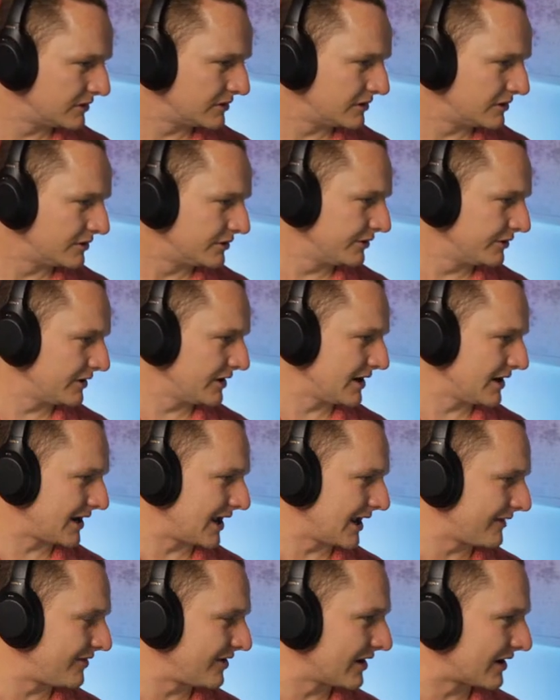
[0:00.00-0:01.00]
Who didn't
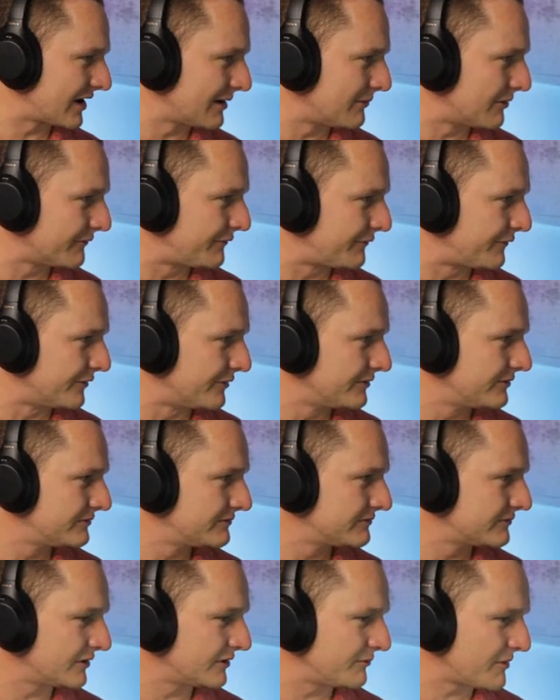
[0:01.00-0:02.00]
get on for?
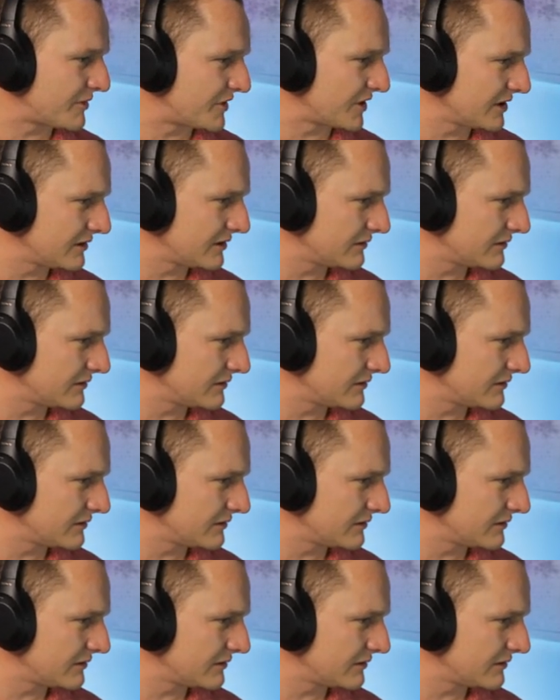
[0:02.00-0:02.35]
Did we see?